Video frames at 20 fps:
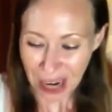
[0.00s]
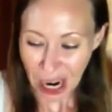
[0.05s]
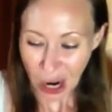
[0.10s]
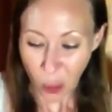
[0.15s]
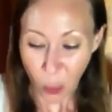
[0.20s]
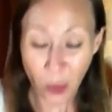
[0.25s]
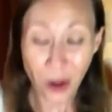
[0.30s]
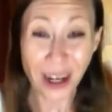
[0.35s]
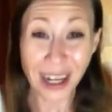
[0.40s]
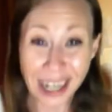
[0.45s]

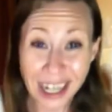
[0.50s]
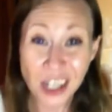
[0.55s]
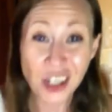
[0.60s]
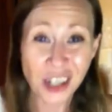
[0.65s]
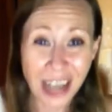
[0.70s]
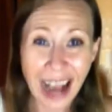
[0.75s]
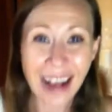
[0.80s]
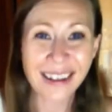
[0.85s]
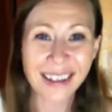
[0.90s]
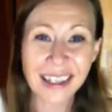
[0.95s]
we're each
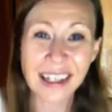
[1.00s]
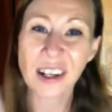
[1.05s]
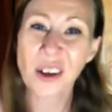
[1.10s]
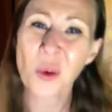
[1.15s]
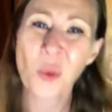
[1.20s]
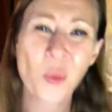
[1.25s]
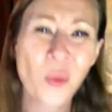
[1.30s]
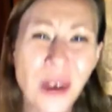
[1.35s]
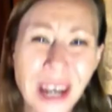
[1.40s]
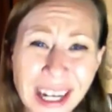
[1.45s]
casting a
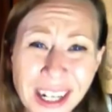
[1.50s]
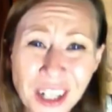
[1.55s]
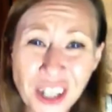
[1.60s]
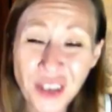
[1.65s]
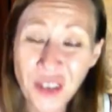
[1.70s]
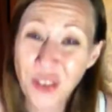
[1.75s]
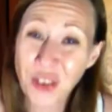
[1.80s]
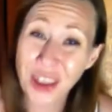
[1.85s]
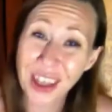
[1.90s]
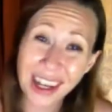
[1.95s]
wish
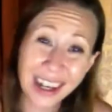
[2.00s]
for the